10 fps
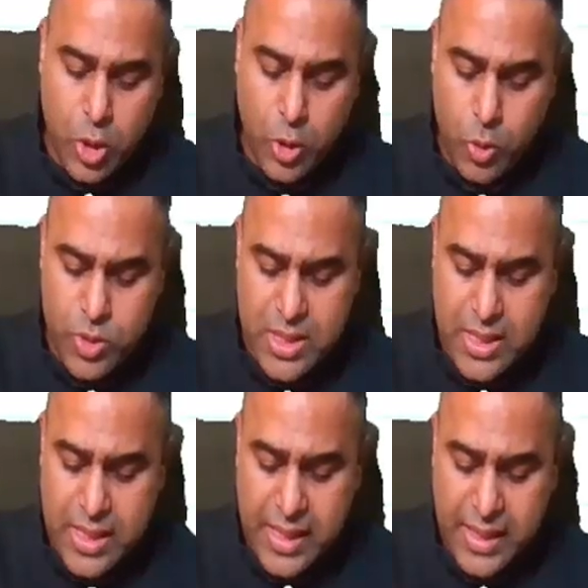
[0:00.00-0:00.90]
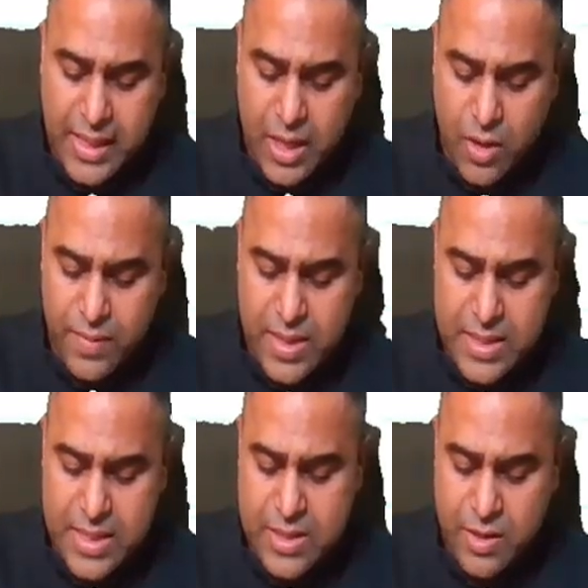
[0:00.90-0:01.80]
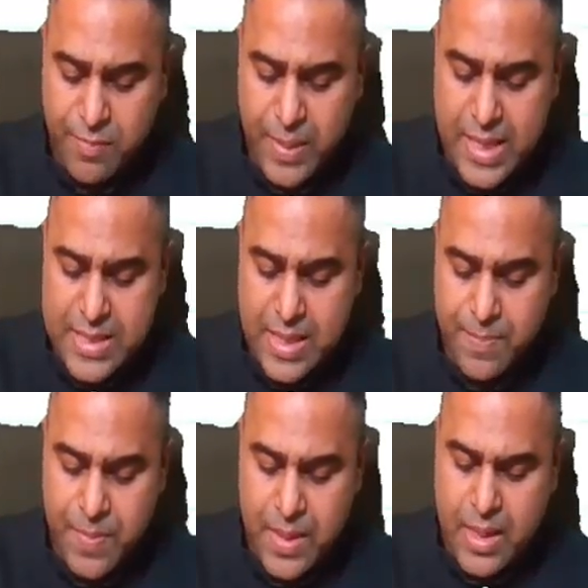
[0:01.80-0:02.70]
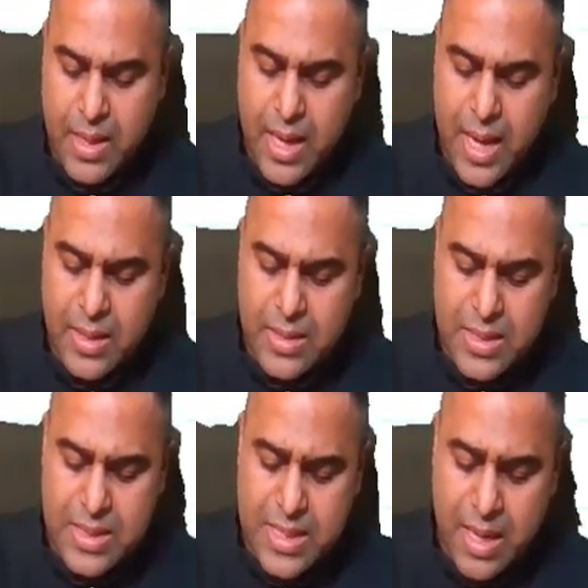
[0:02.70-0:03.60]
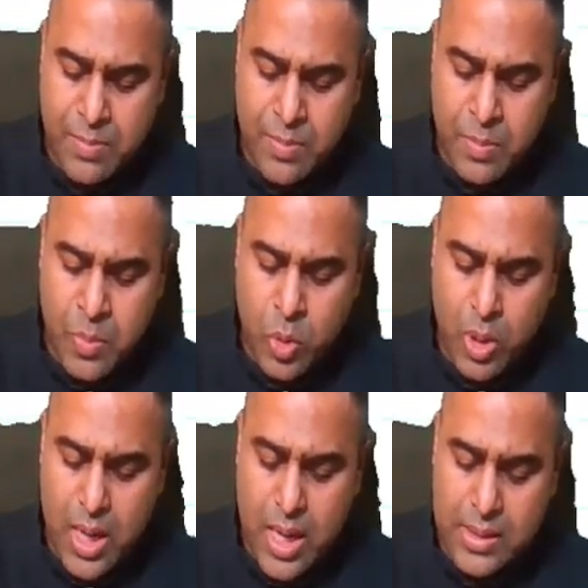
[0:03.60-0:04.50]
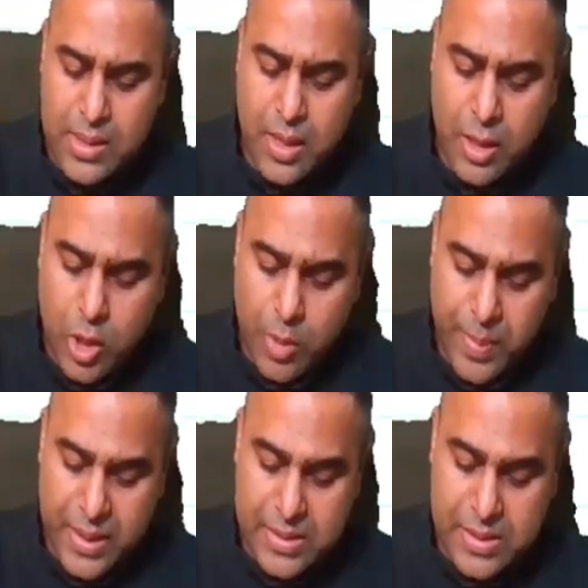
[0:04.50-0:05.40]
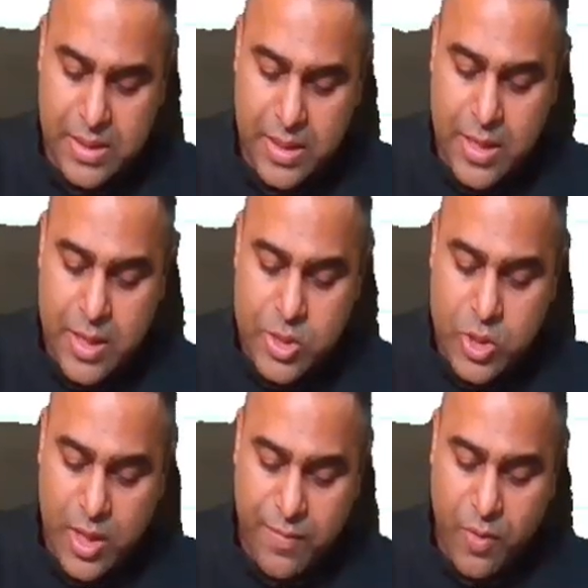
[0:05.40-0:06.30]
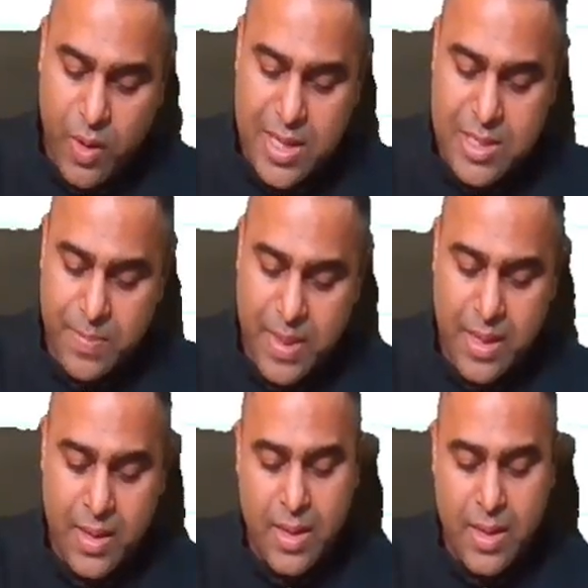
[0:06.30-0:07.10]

to screening of disease of PSM and some more other topics so if you ask me,